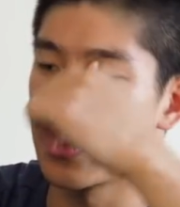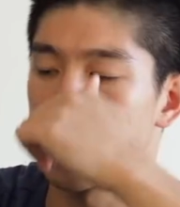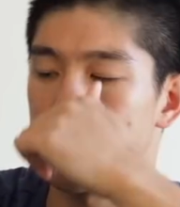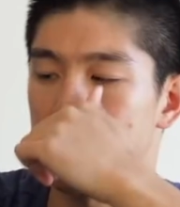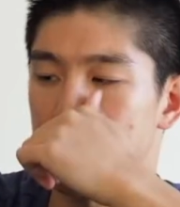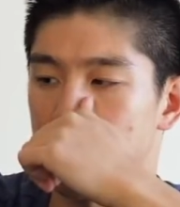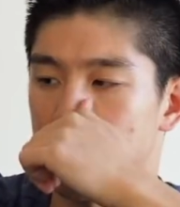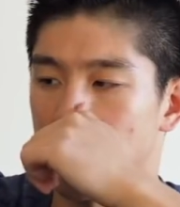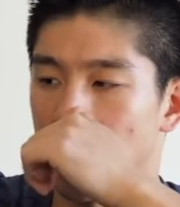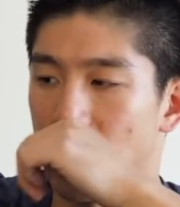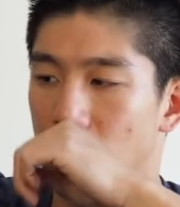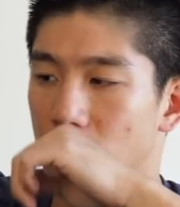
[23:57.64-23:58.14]

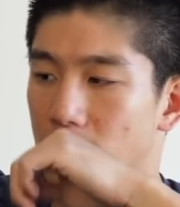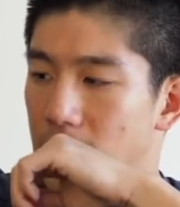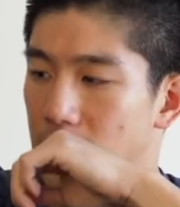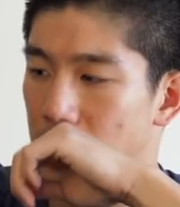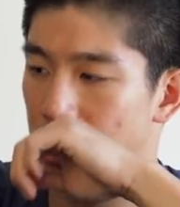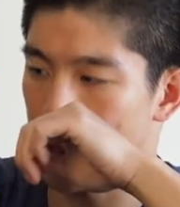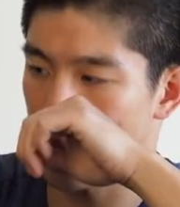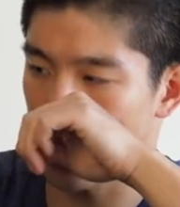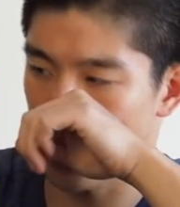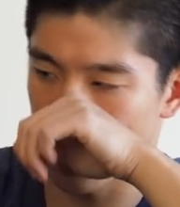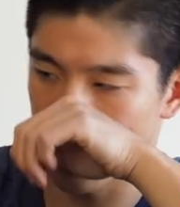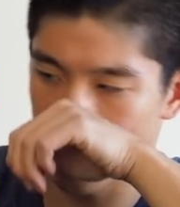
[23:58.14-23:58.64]
So in
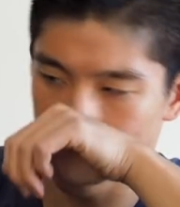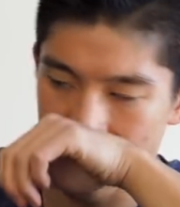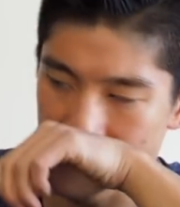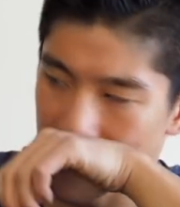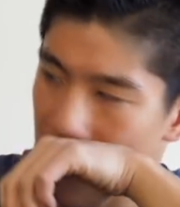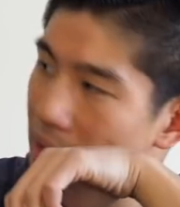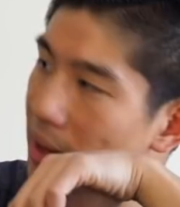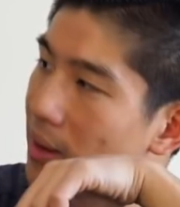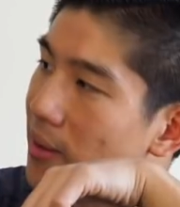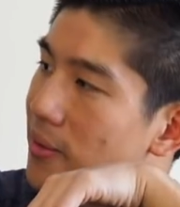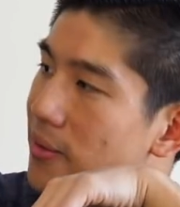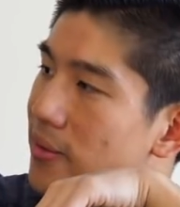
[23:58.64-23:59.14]
terms
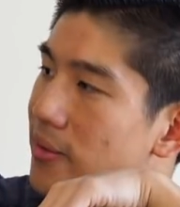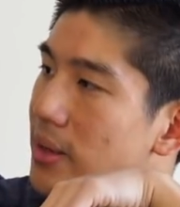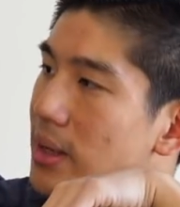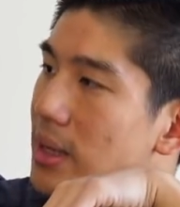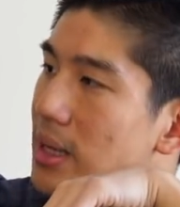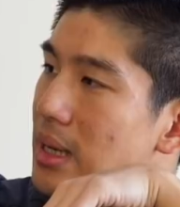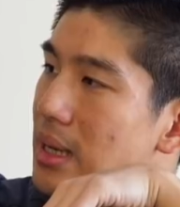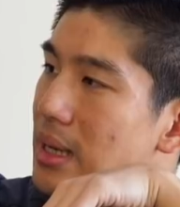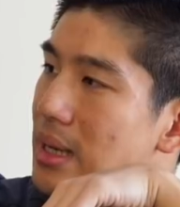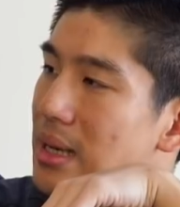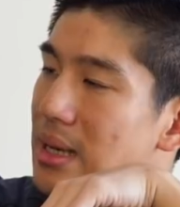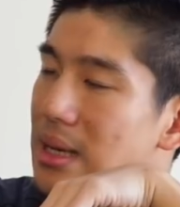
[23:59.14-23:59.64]
of
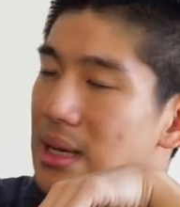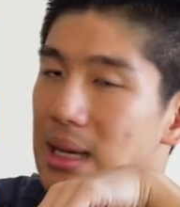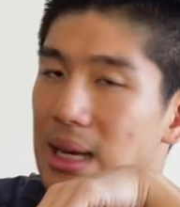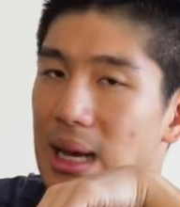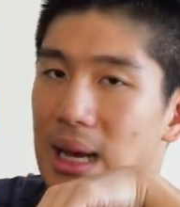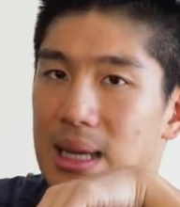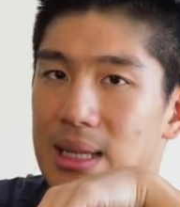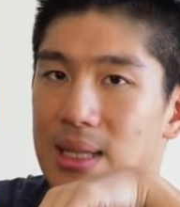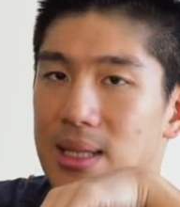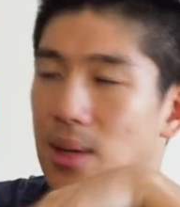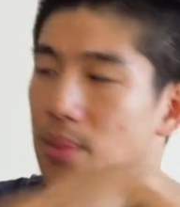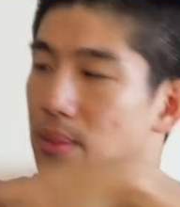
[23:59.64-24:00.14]

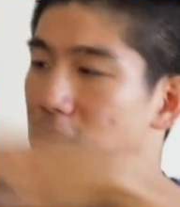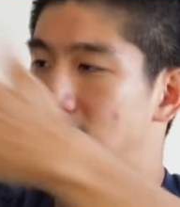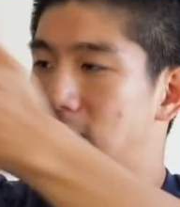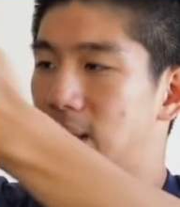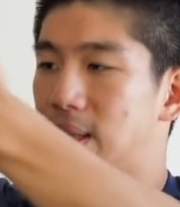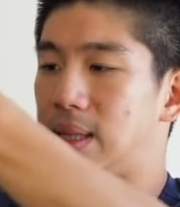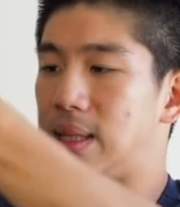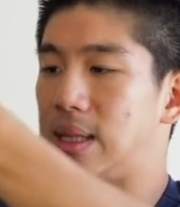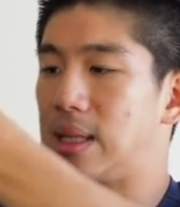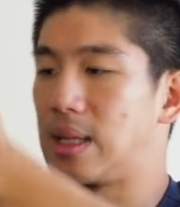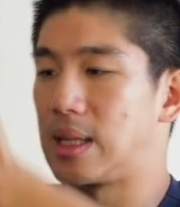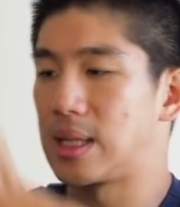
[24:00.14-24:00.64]
somebody
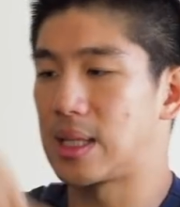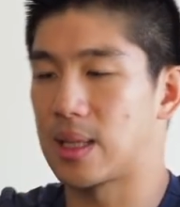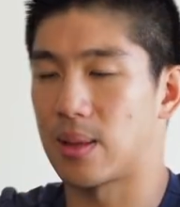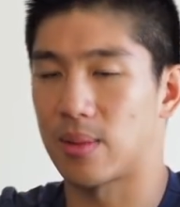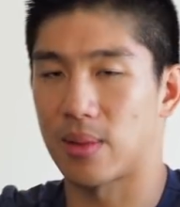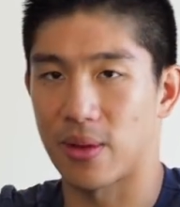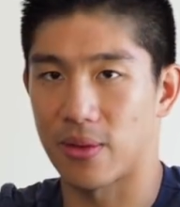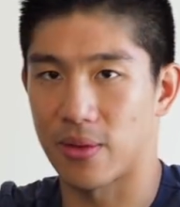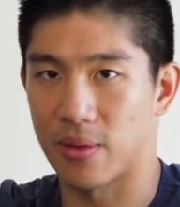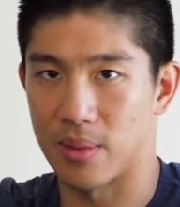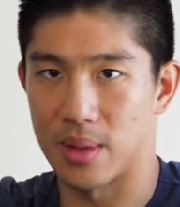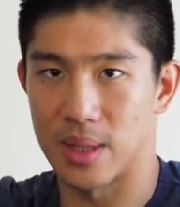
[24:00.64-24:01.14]
stealing
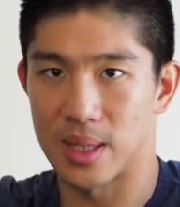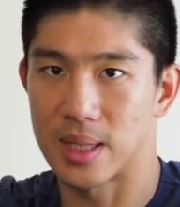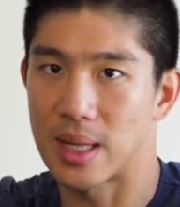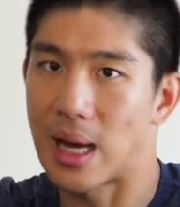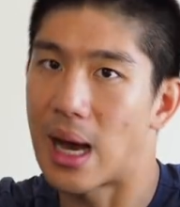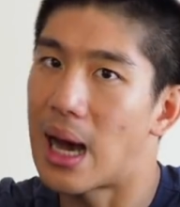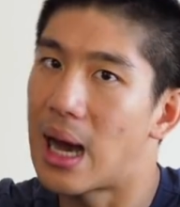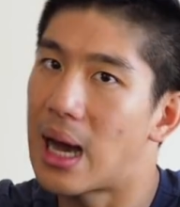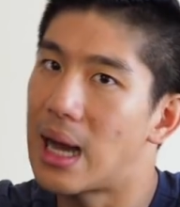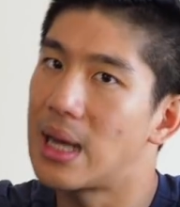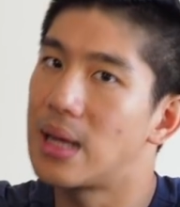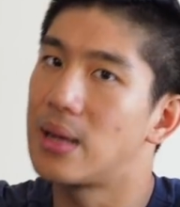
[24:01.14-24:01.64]
something from the
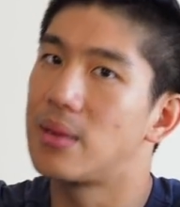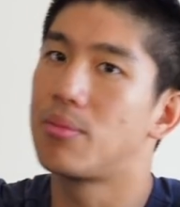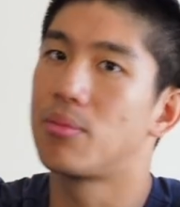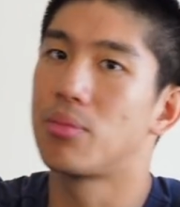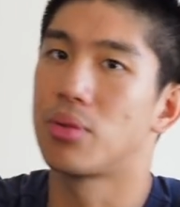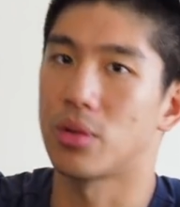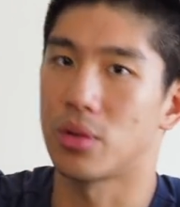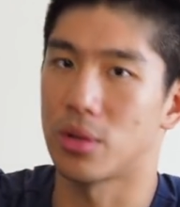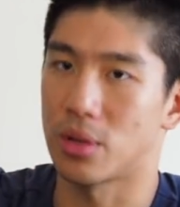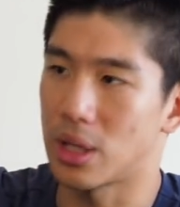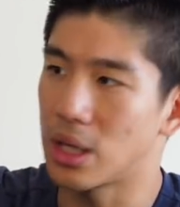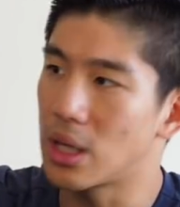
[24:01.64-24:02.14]
side,
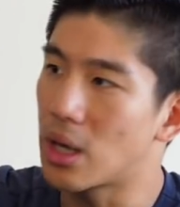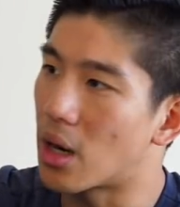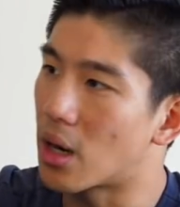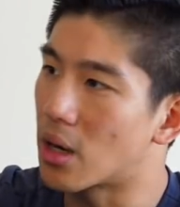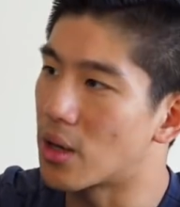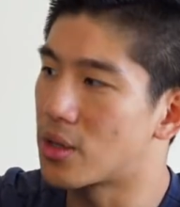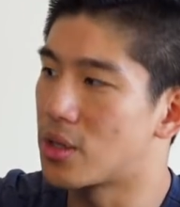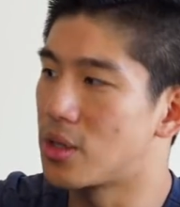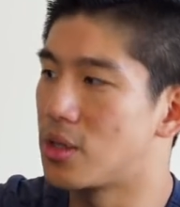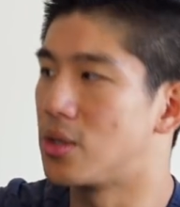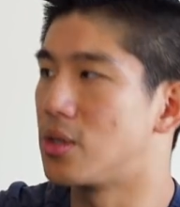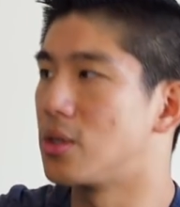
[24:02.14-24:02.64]
pretty
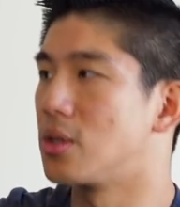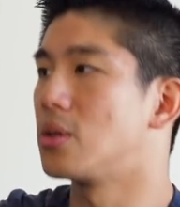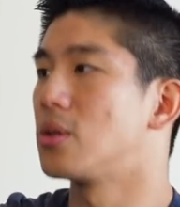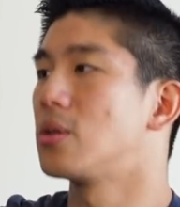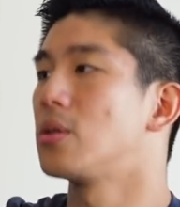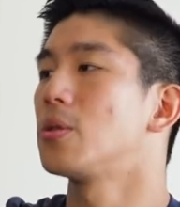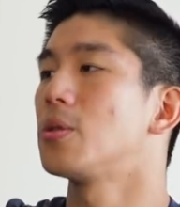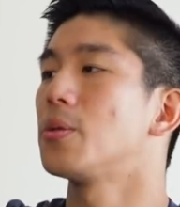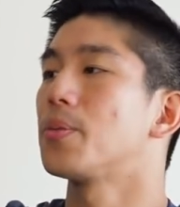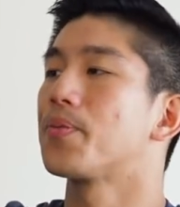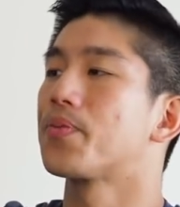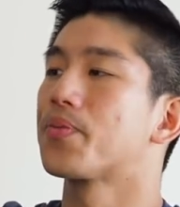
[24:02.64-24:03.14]
hard to
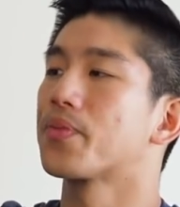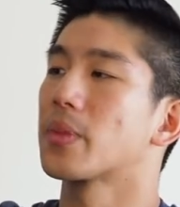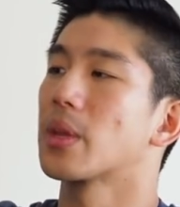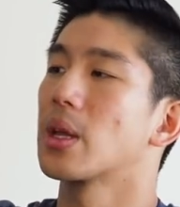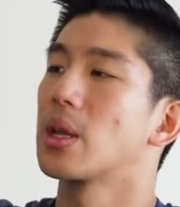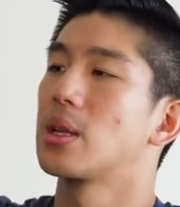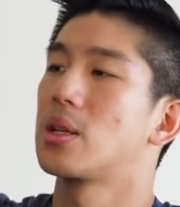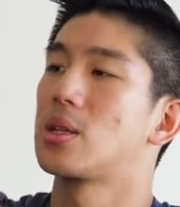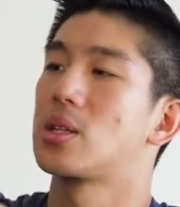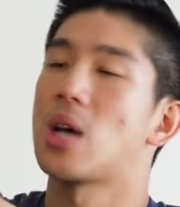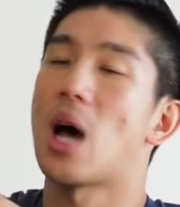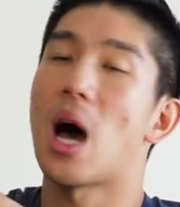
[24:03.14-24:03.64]
do.
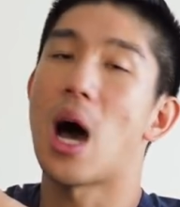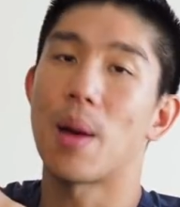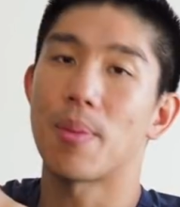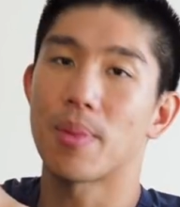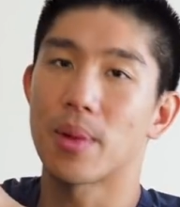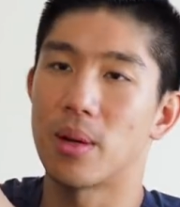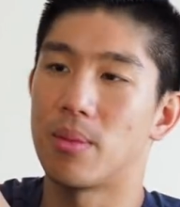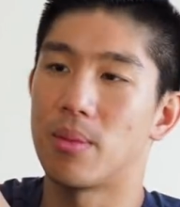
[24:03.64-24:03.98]
Top